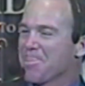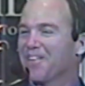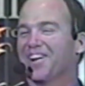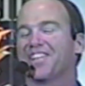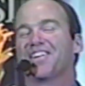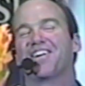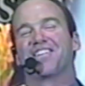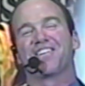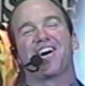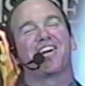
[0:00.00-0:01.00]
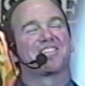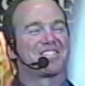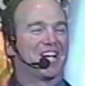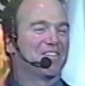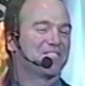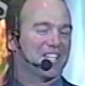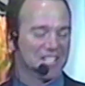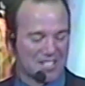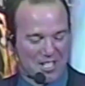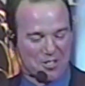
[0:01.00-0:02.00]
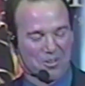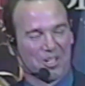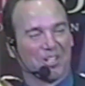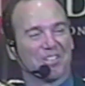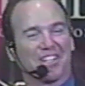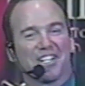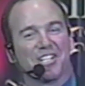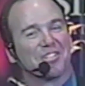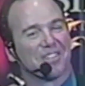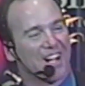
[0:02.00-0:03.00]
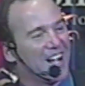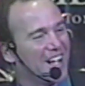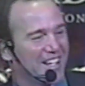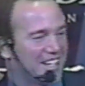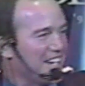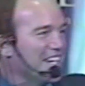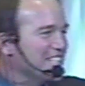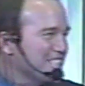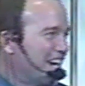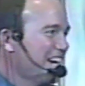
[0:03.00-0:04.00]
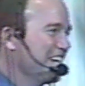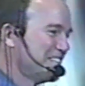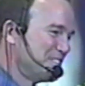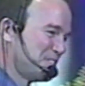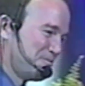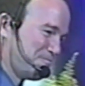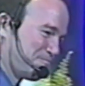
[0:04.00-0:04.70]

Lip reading: Well, there are some things in this world that you and I can't change.